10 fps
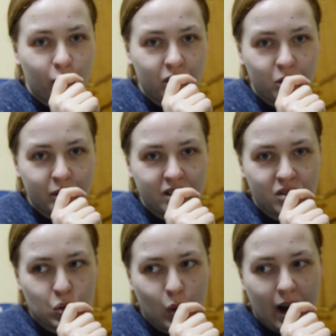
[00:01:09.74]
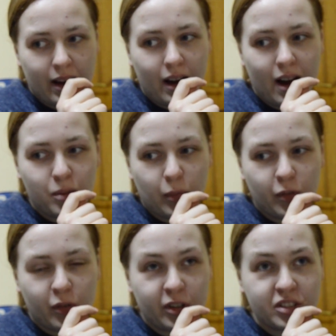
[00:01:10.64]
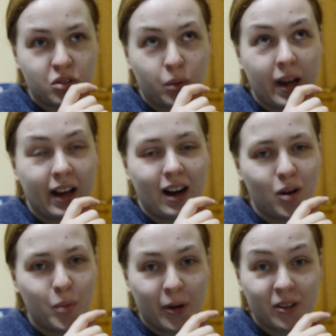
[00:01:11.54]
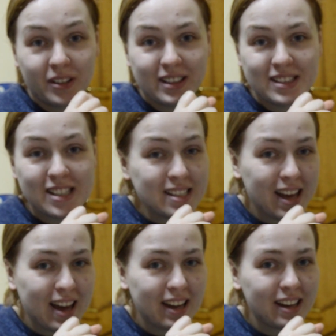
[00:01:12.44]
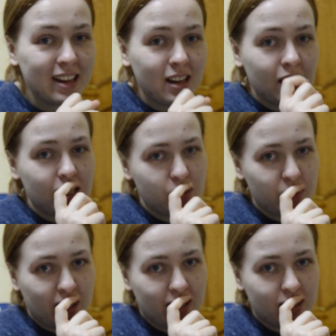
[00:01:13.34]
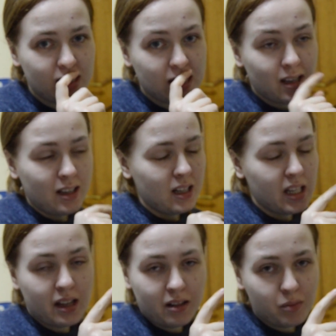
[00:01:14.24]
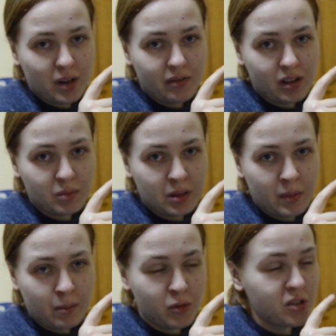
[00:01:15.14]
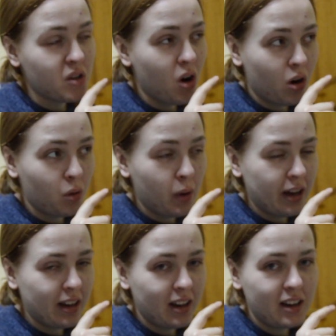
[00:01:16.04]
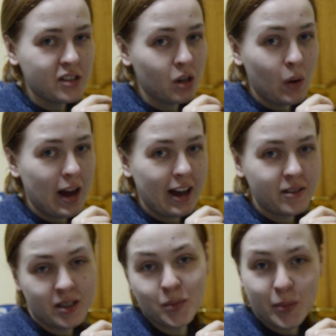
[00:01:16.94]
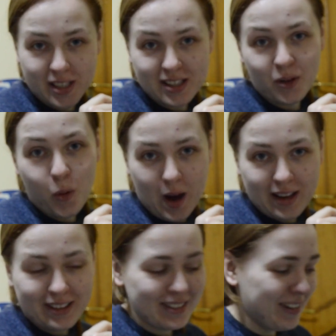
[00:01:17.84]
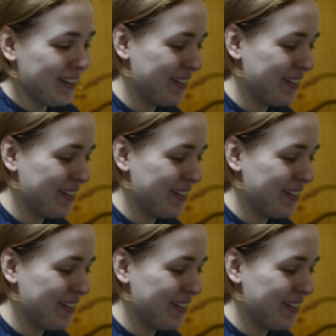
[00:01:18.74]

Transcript: One of the reasons why I prefer to wake up early today is because none of my family members are awake, so I have some peace and quiet.